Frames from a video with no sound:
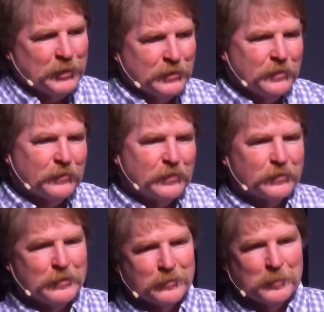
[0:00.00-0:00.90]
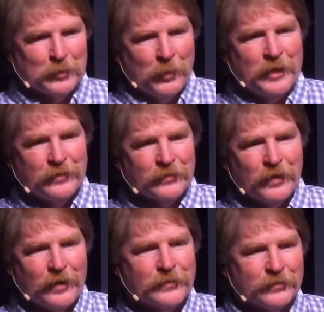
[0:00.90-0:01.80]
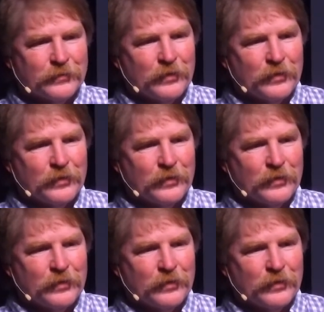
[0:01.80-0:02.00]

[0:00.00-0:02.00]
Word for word: but the distances between stars are